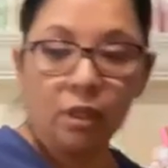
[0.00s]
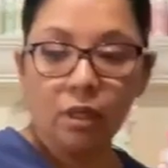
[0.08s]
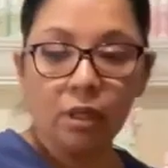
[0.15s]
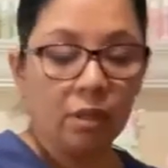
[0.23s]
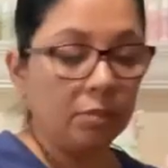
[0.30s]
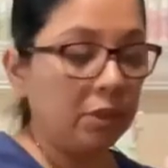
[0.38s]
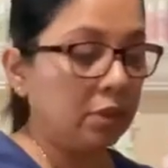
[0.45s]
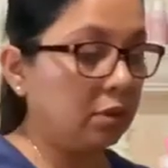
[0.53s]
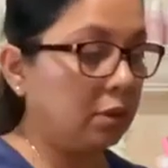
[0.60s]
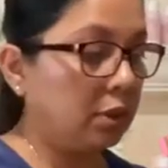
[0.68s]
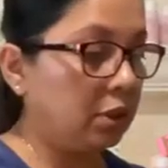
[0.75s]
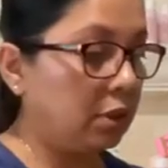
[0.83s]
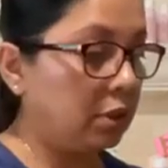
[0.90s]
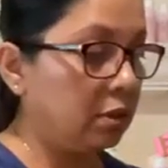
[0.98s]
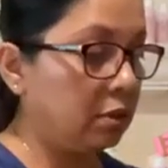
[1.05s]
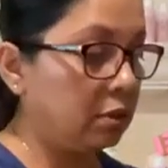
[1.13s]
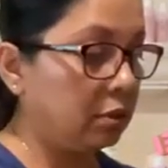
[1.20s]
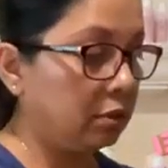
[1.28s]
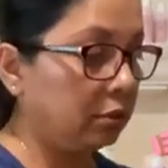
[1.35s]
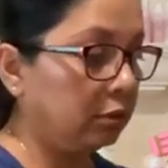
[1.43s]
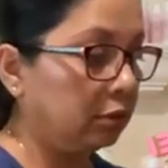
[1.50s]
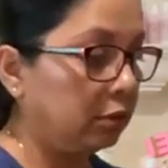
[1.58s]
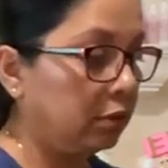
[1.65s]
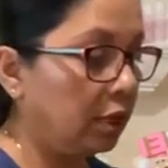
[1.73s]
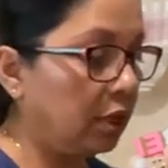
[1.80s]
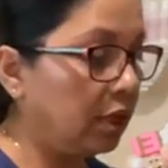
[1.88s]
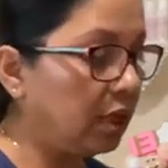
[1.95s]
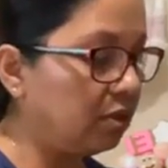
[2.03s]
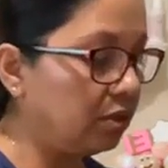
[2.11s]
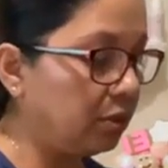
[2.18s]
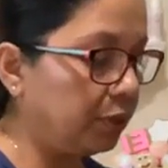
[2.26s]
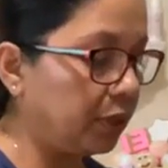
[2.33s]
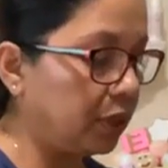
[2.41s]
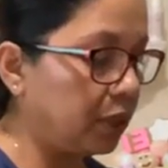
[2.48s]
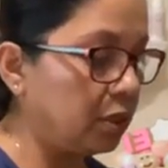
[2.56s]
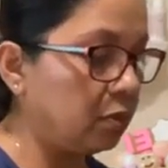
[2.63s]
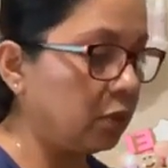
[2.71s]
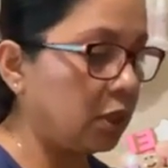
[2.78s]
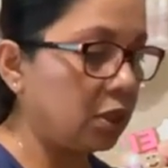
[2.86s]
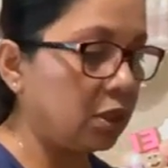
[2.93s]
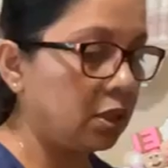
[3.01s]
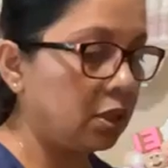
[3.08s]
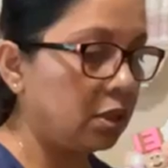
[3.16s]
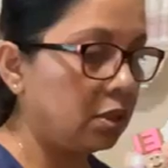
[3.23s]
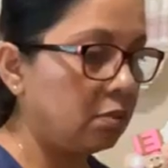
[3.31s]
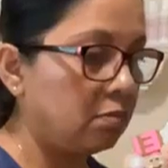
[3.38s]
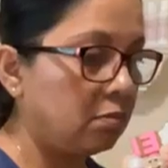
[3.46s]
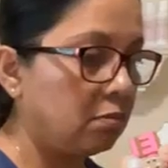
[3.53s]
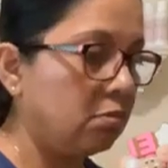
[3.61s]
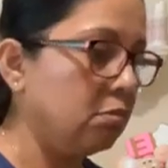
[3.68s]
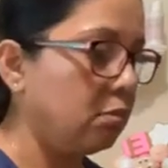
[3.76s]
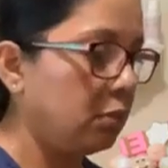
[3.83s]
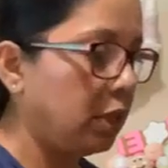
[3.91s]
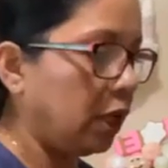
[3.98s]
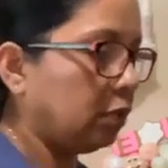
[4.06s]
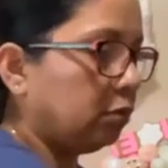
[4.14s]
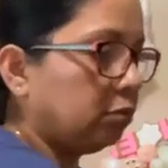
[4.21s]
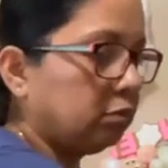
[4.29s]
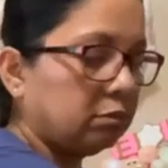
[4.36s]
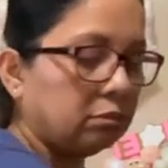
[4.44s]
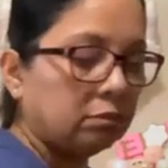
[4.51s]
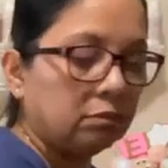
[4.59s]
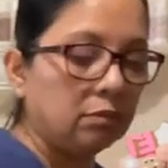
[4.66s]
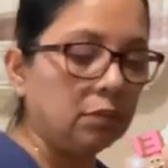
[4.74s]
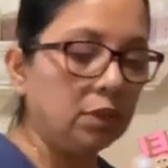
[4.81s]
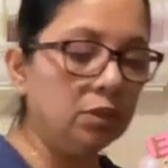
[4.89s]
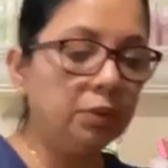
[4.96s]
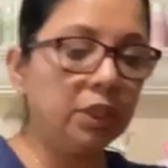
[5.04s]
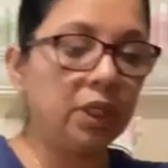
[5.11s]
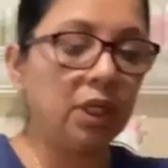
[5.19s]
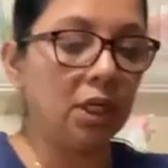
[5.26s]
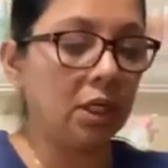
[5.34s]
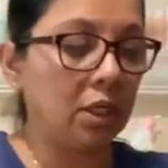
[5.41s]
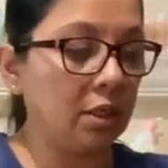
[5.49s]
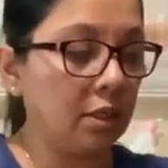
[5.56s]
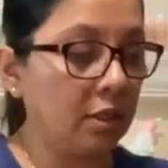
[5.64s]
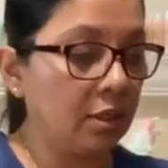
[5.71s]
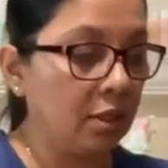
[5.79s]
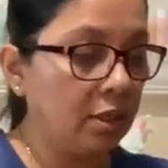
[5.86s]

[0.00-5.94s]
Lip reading: And then I'm just going to, I think I'll do it on this one. Yeah, I'll do it here.